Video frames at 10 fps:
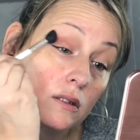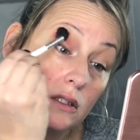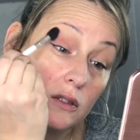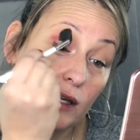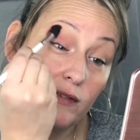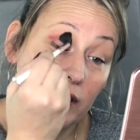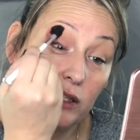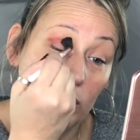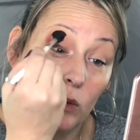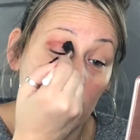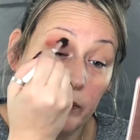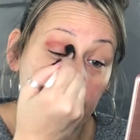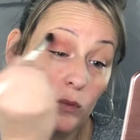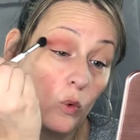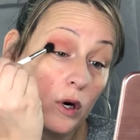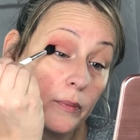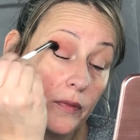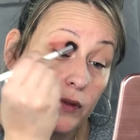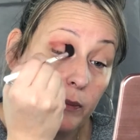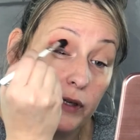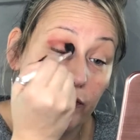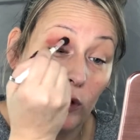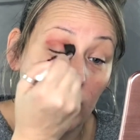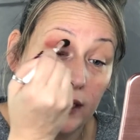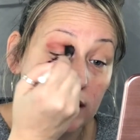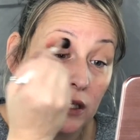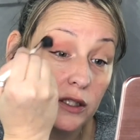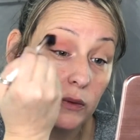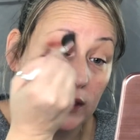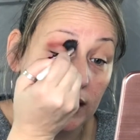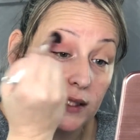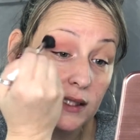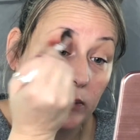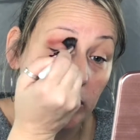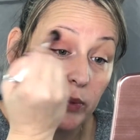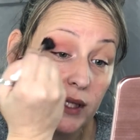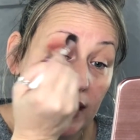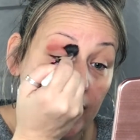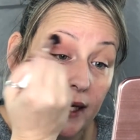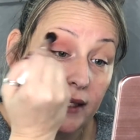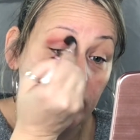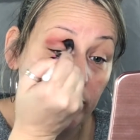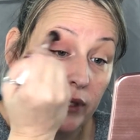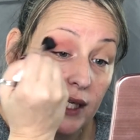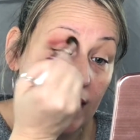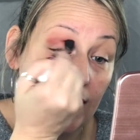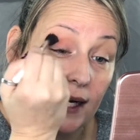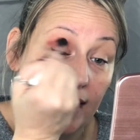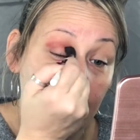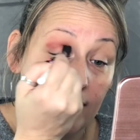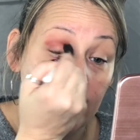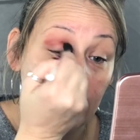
so I have a little warmth before I start doing this. I'm gonna put that pretty high